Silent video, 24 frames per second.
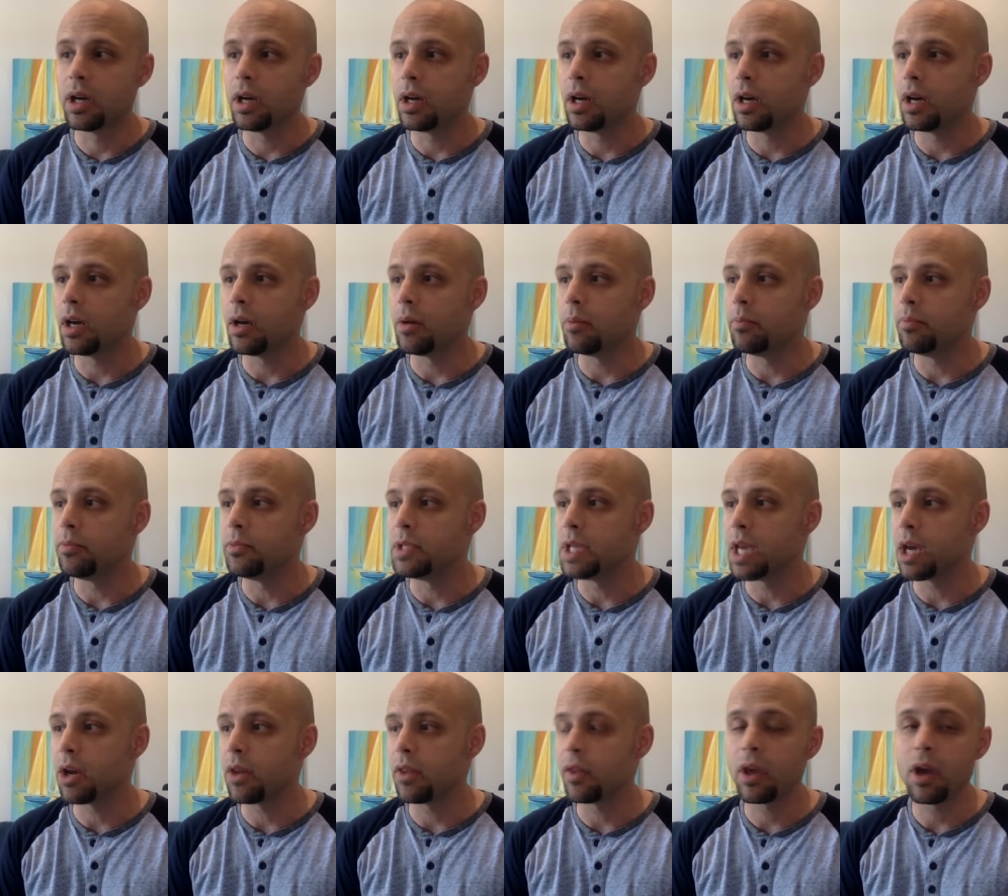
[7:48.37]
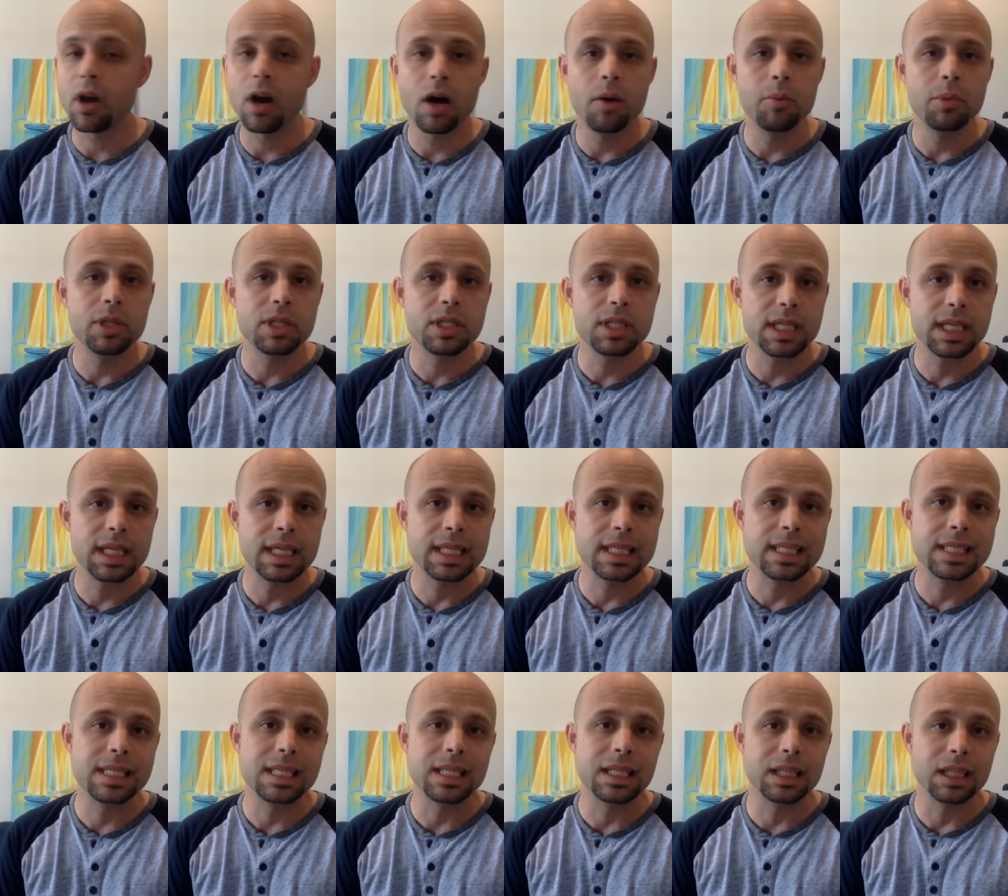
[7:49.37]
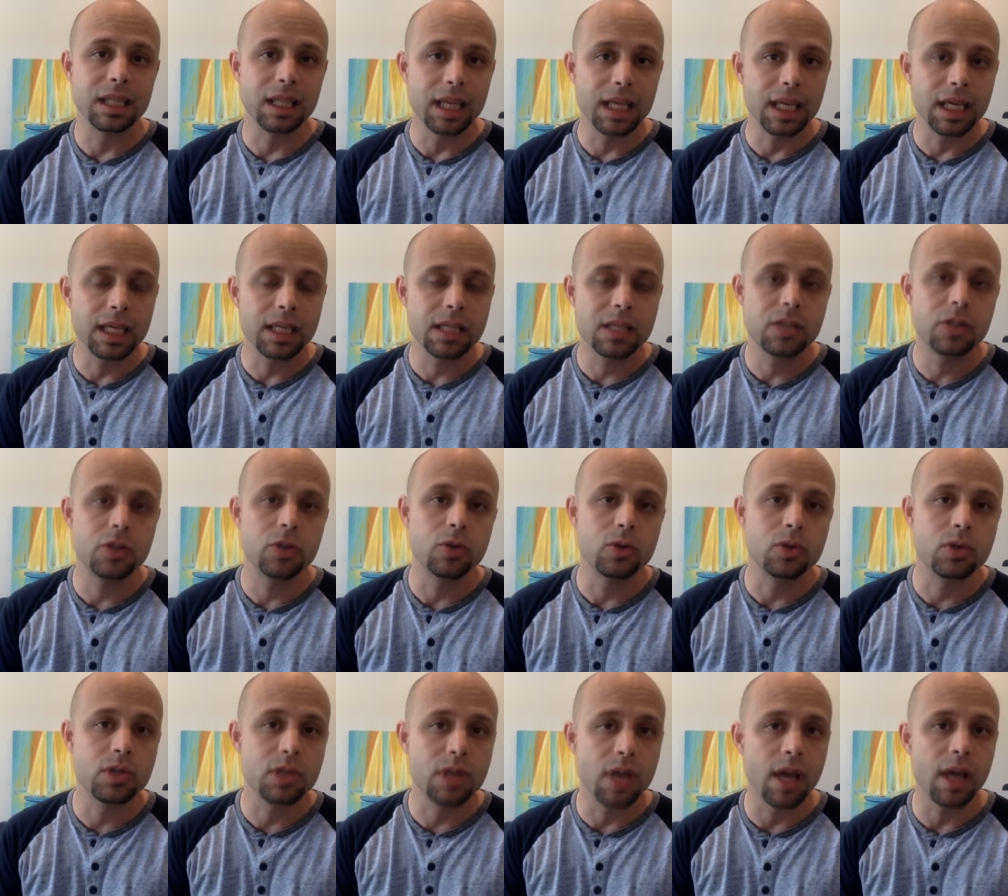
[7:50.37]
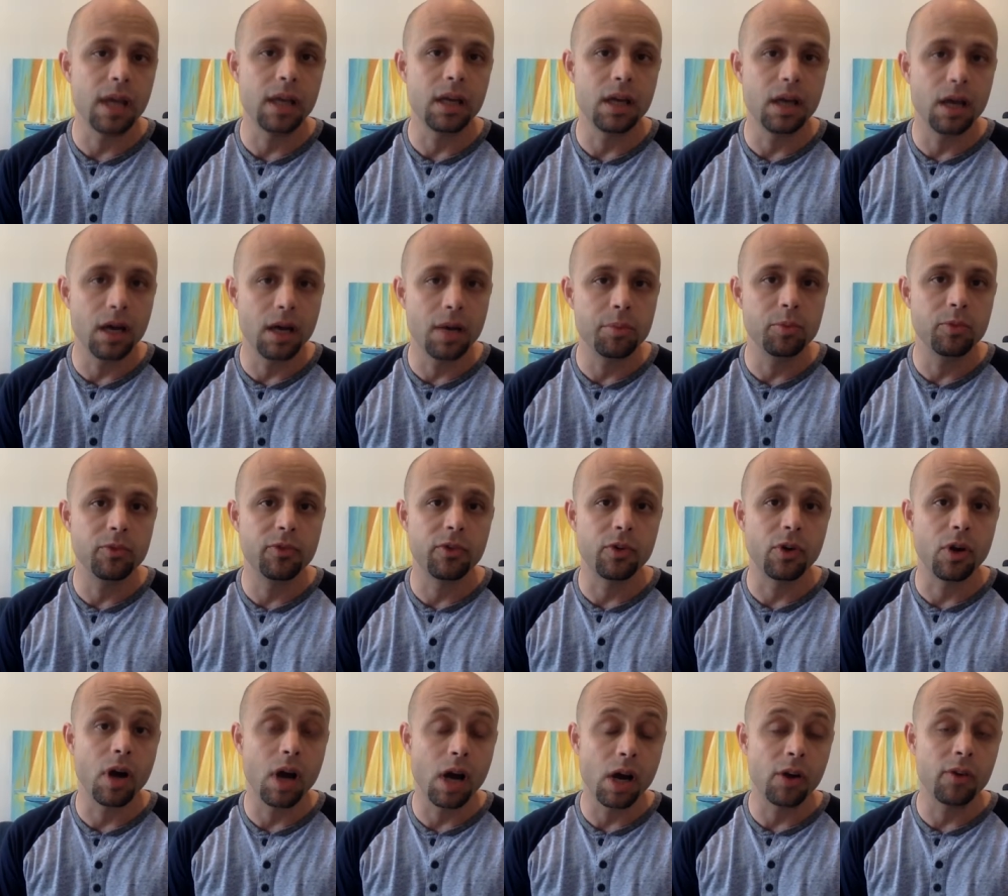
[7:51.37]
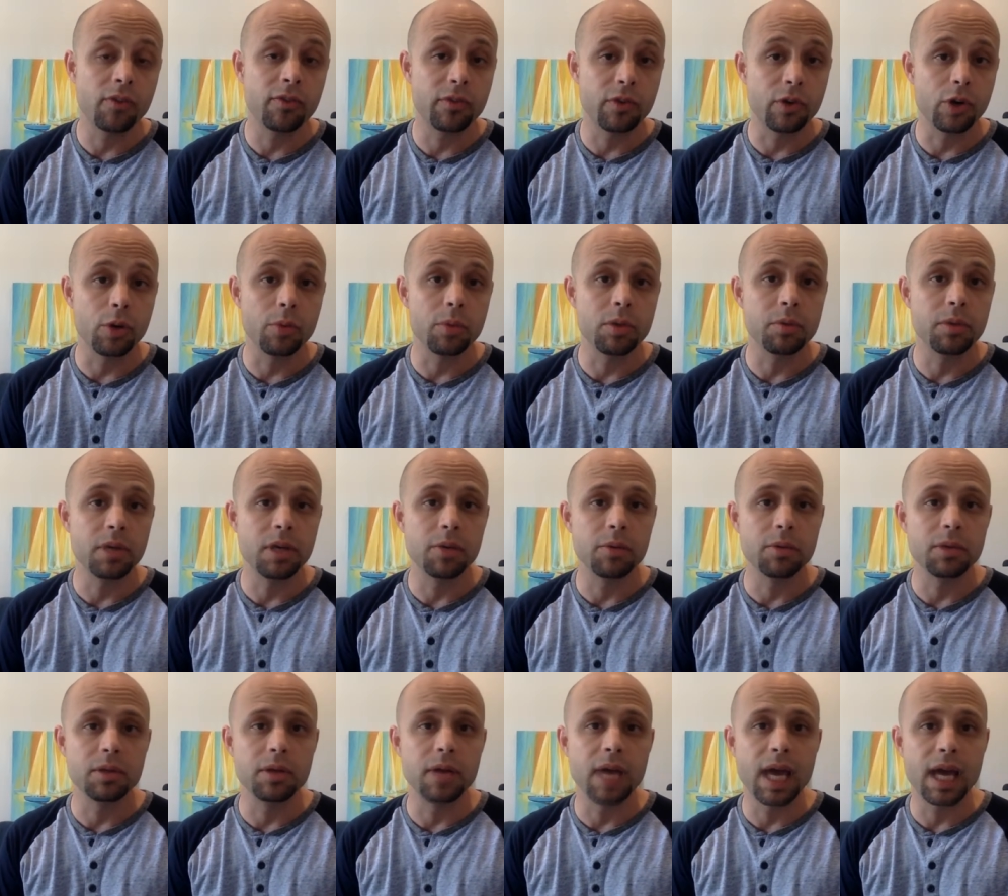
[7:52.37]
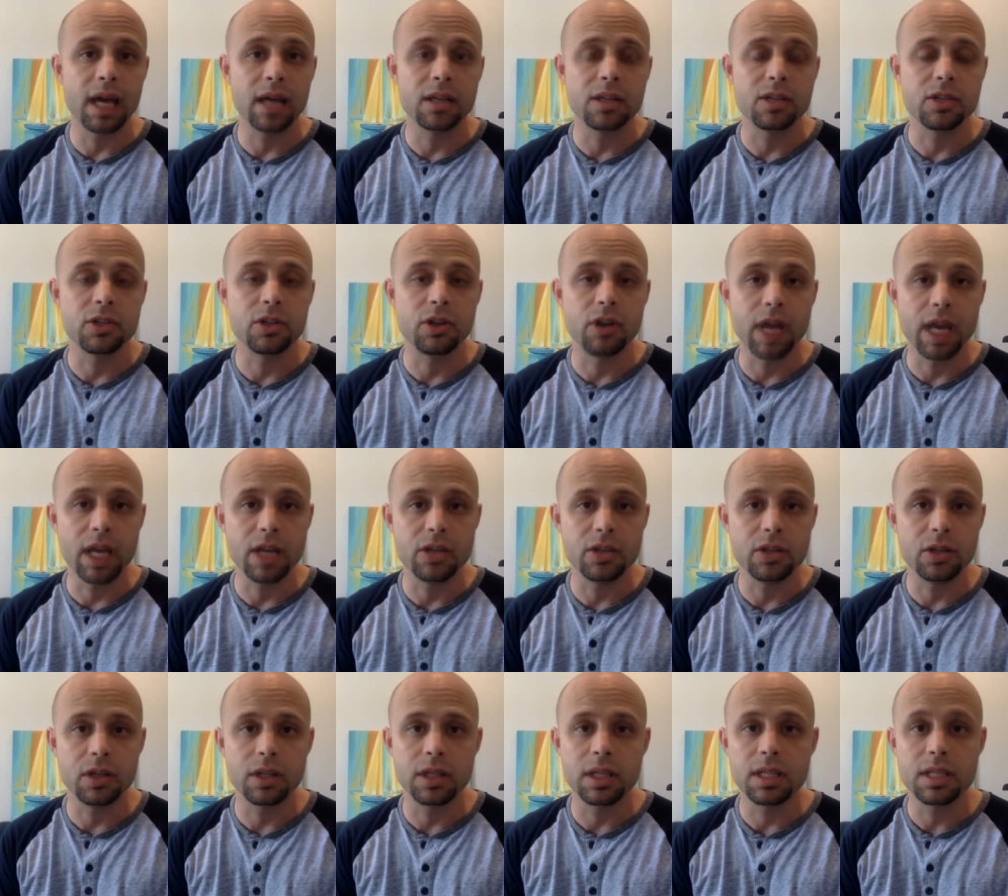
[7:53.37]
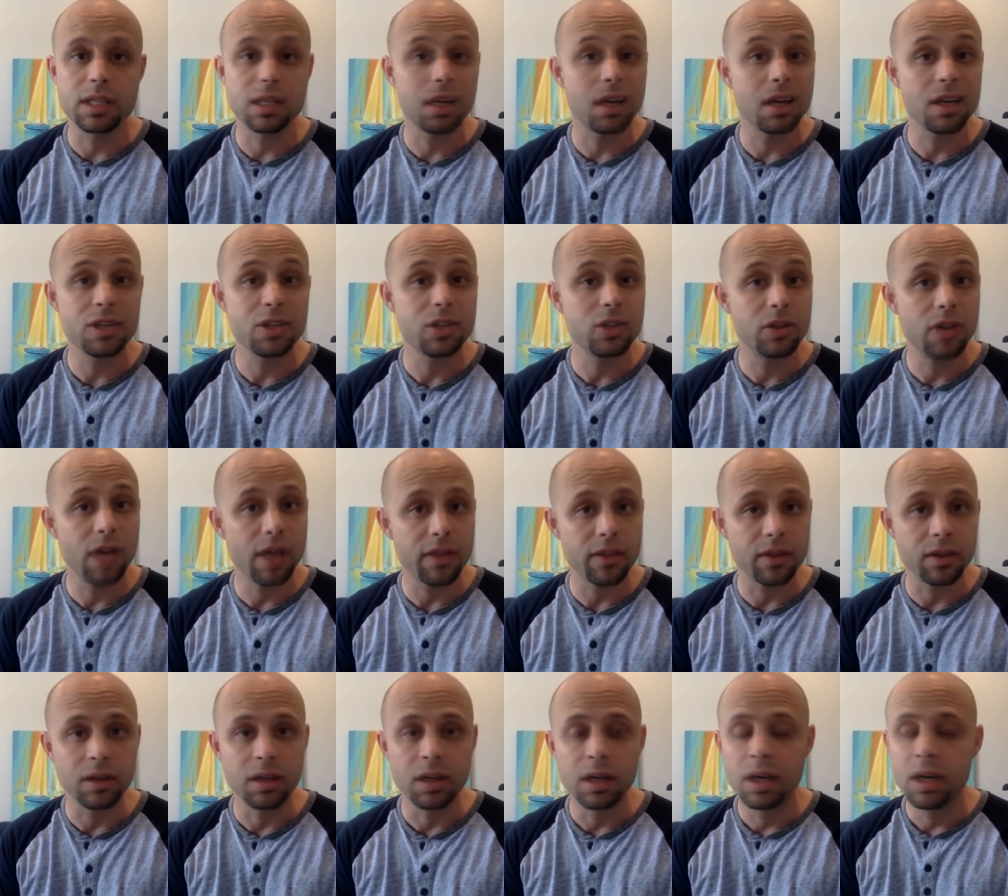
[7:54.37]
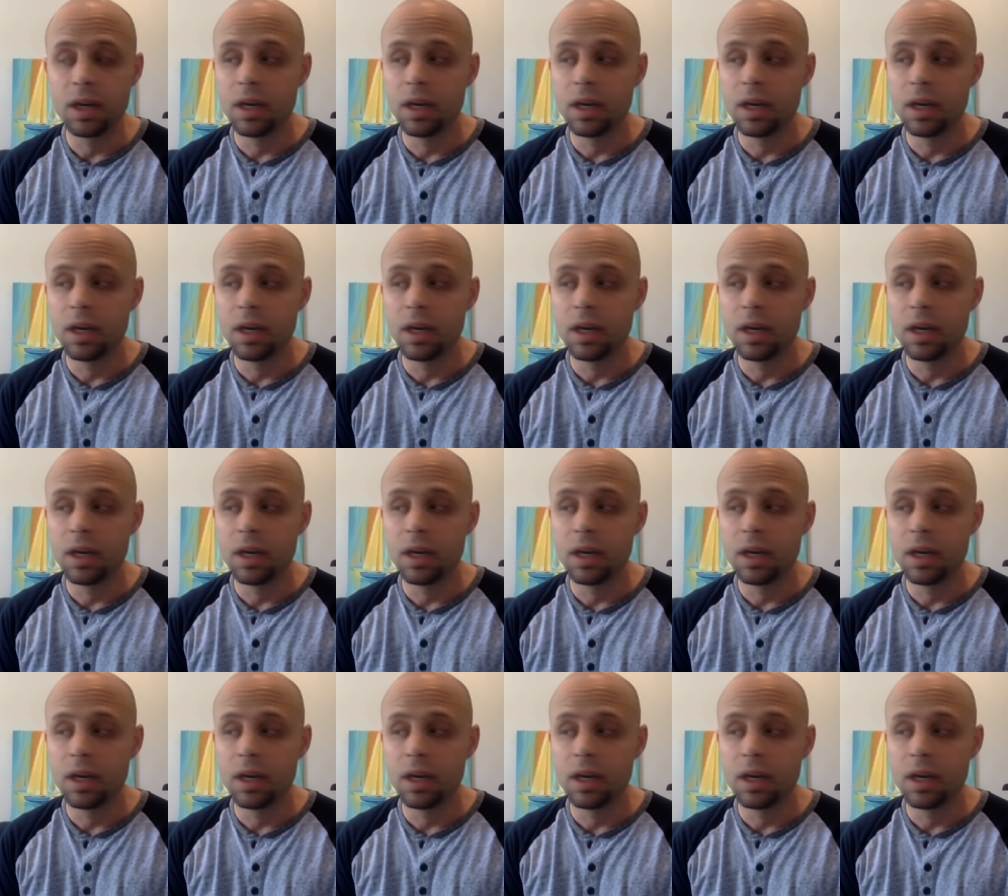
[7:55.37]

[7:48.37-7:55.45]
Down in the comments is the link to sign up for our firm to be able to act as your agent on this. It costs you nothing.